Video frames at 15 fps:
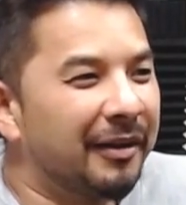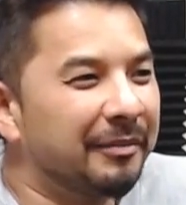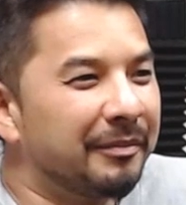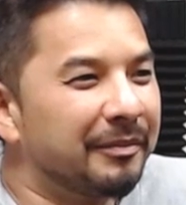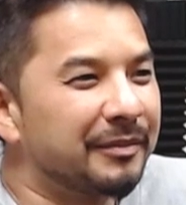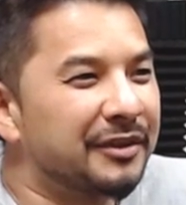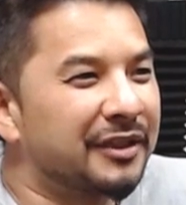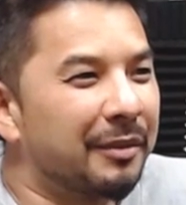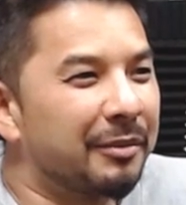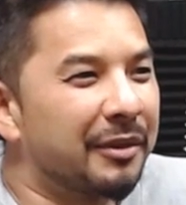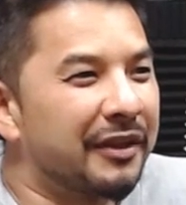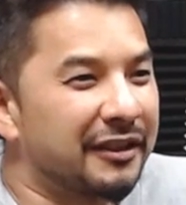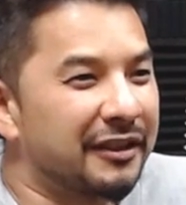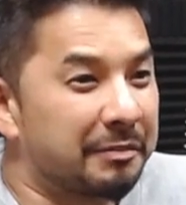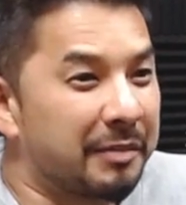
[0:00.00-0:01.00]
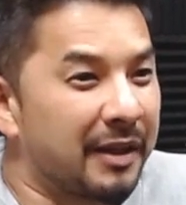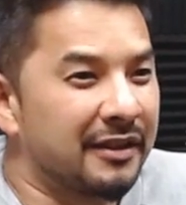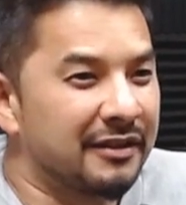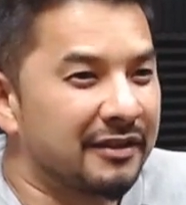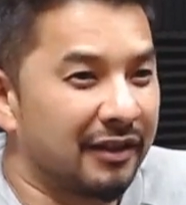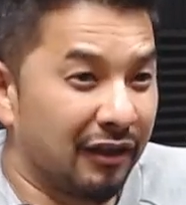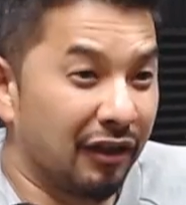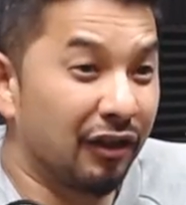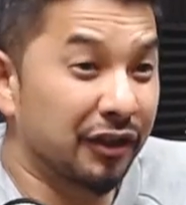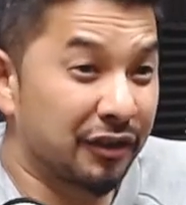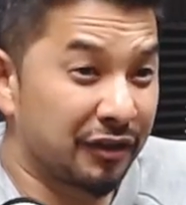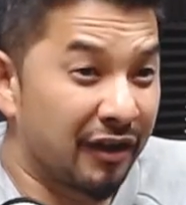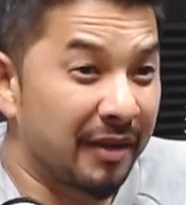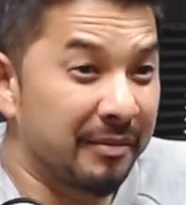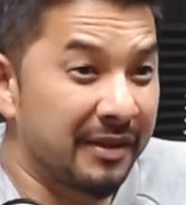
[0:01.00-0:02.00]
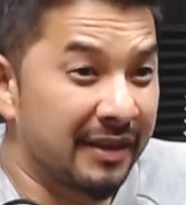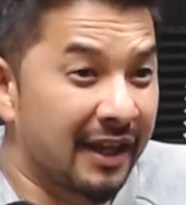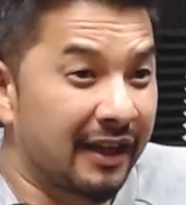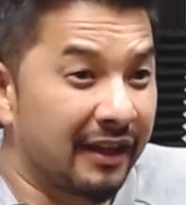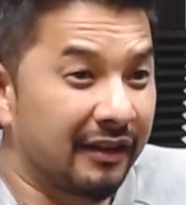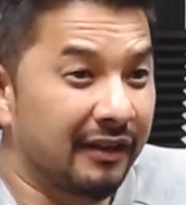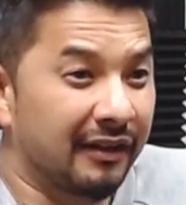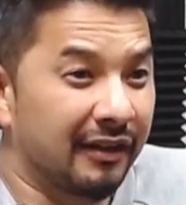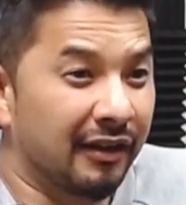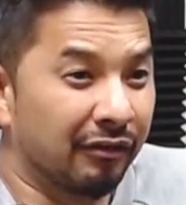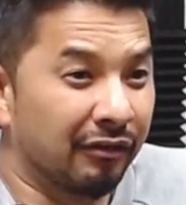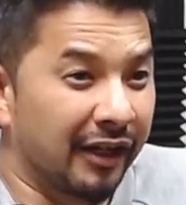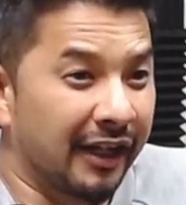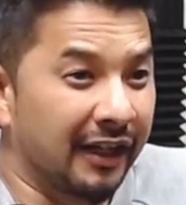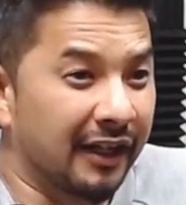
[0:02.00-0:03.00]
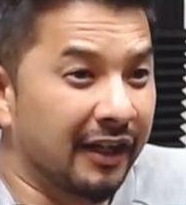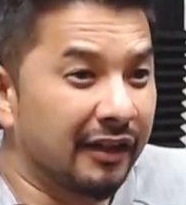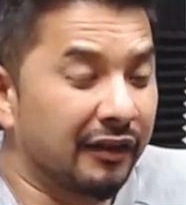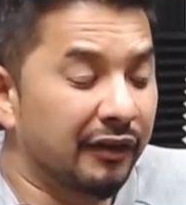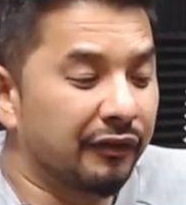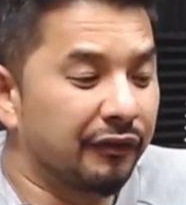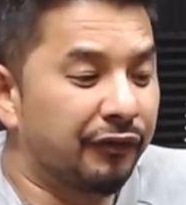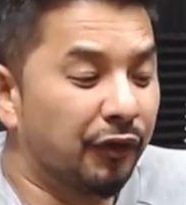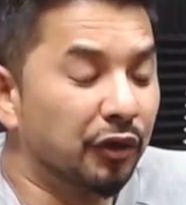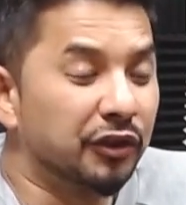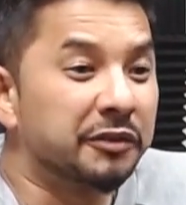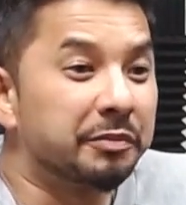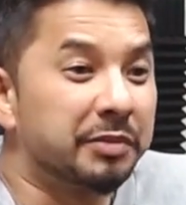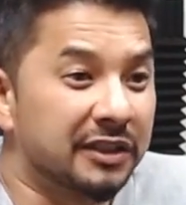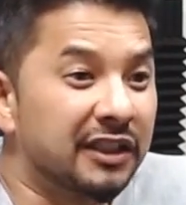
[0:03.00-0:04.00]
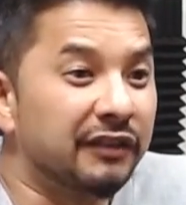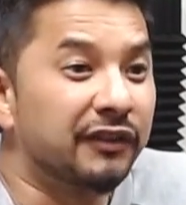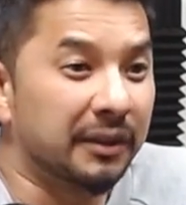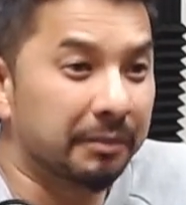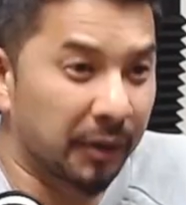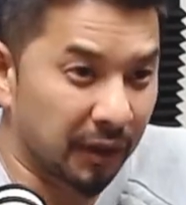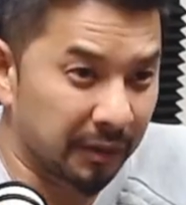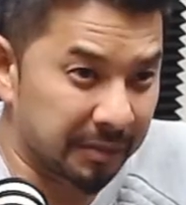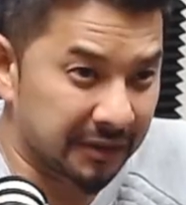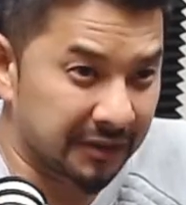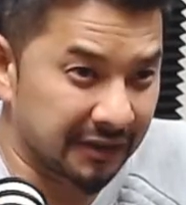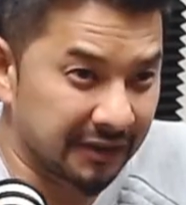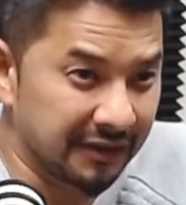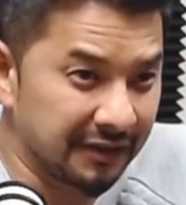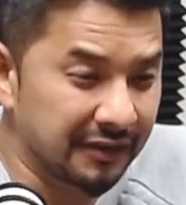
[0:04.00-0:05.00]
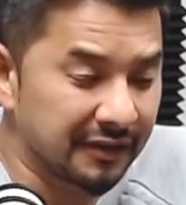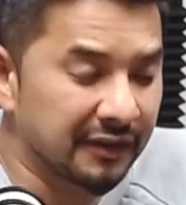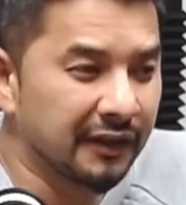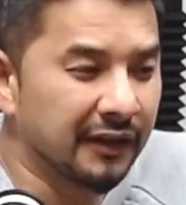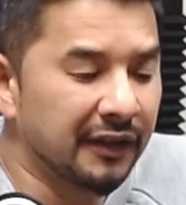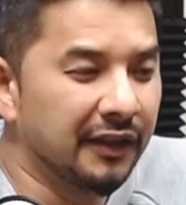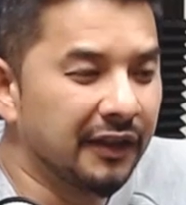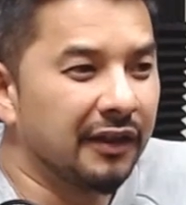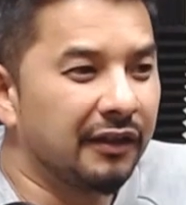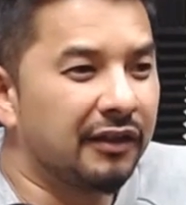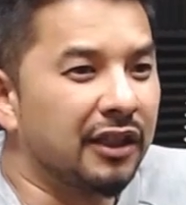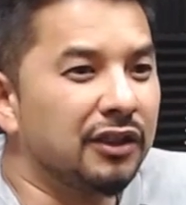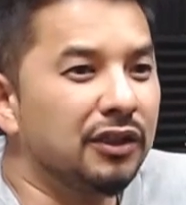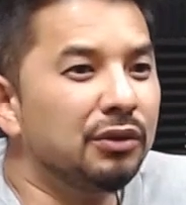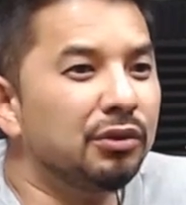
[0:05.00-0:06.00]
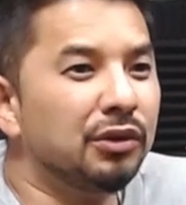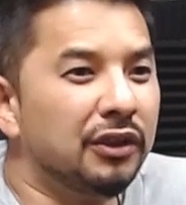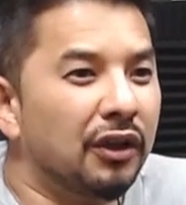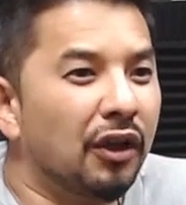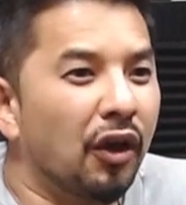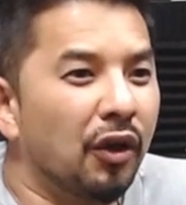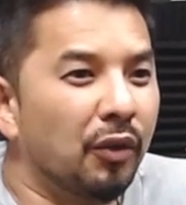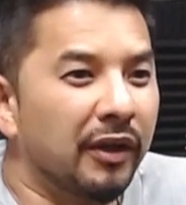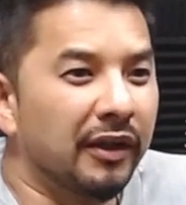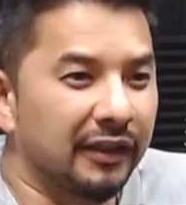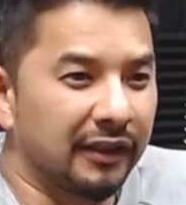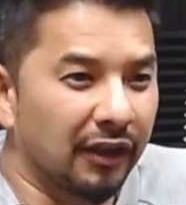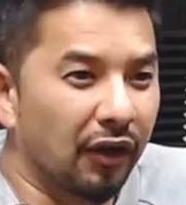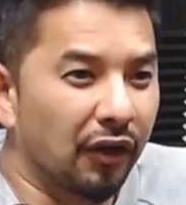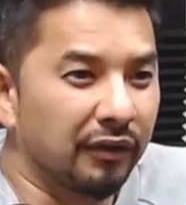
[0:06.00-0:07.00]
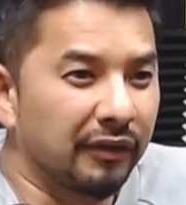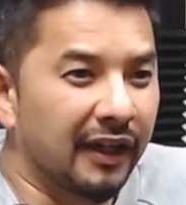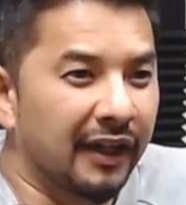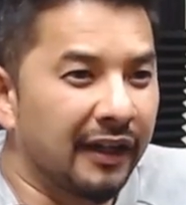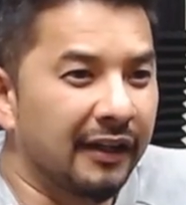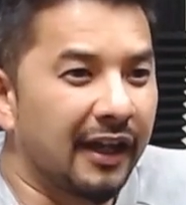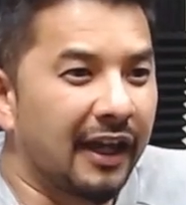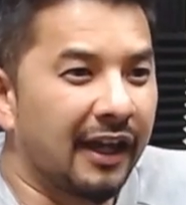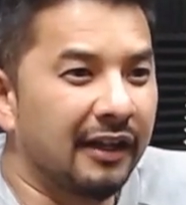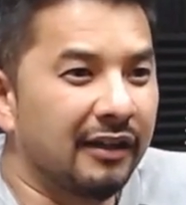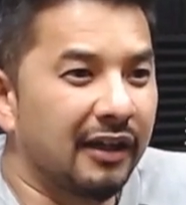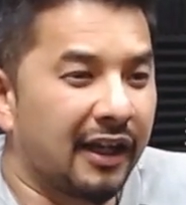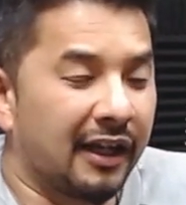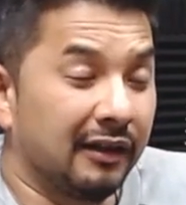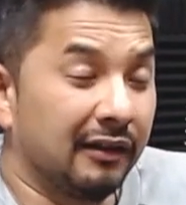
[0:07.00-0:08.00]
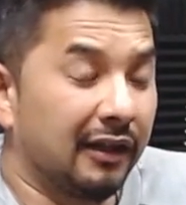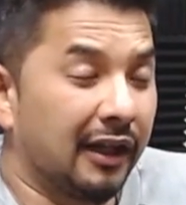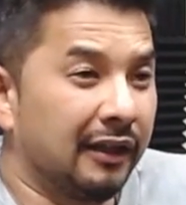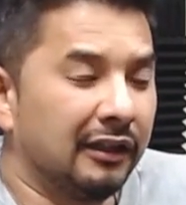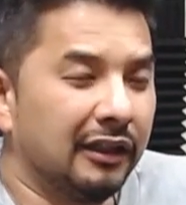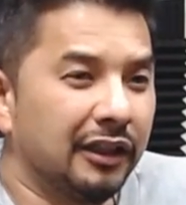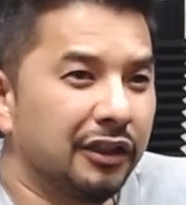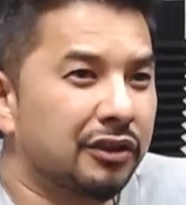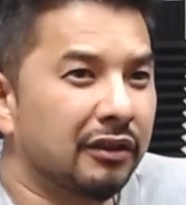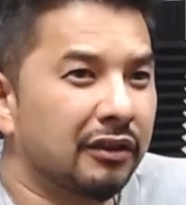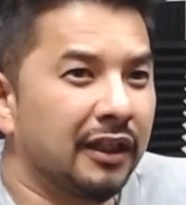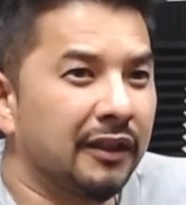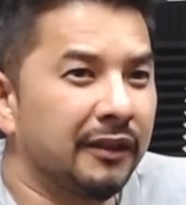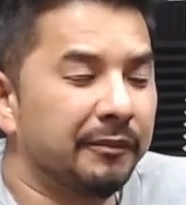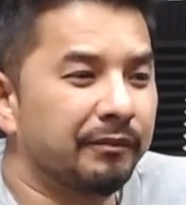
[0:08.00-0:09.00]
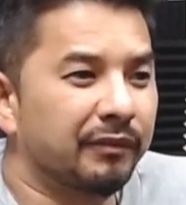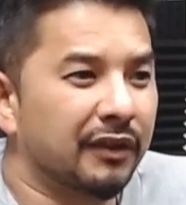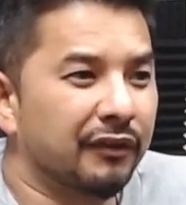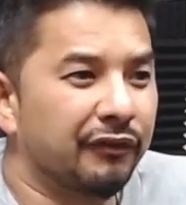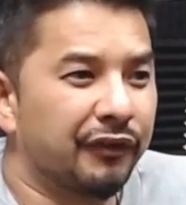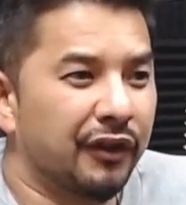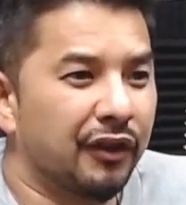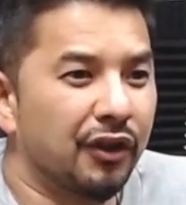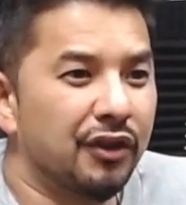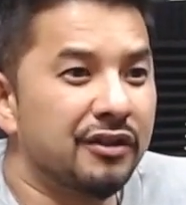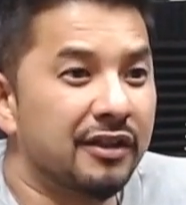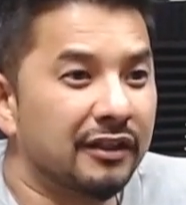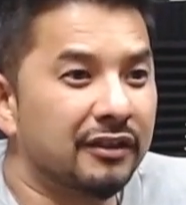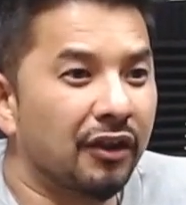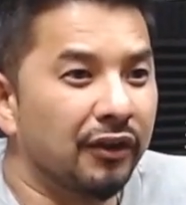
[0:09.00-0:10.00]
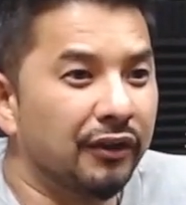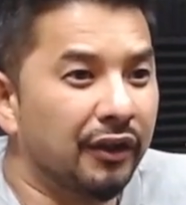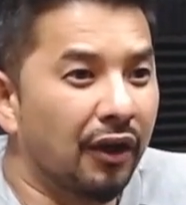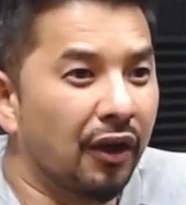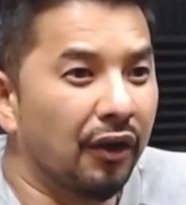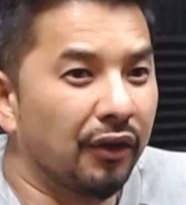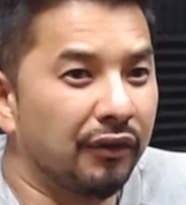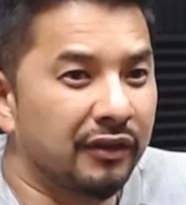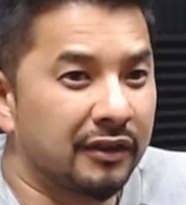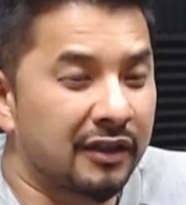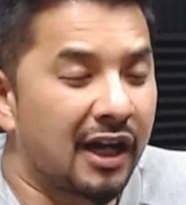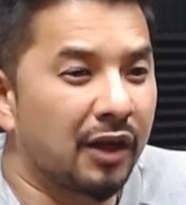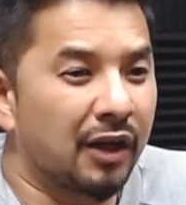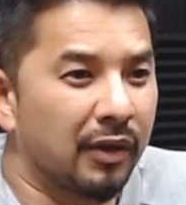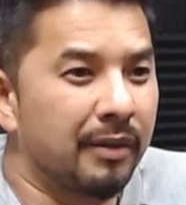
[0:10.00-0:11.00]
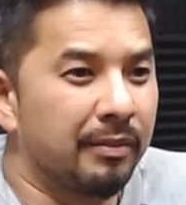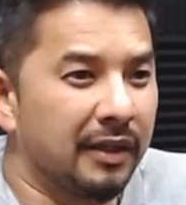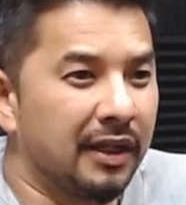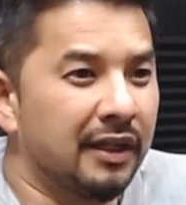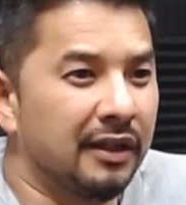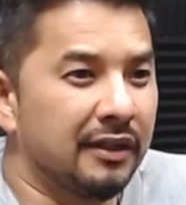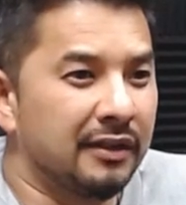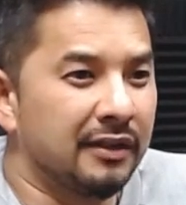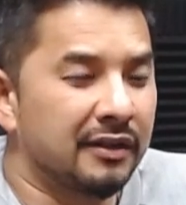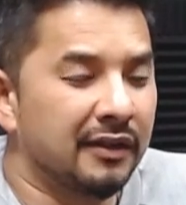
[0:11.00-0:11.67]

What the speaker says: someone that spends a lot of time in that arena for specific purposes, then you would know where to go. And literally, for those that don't know, the dark web is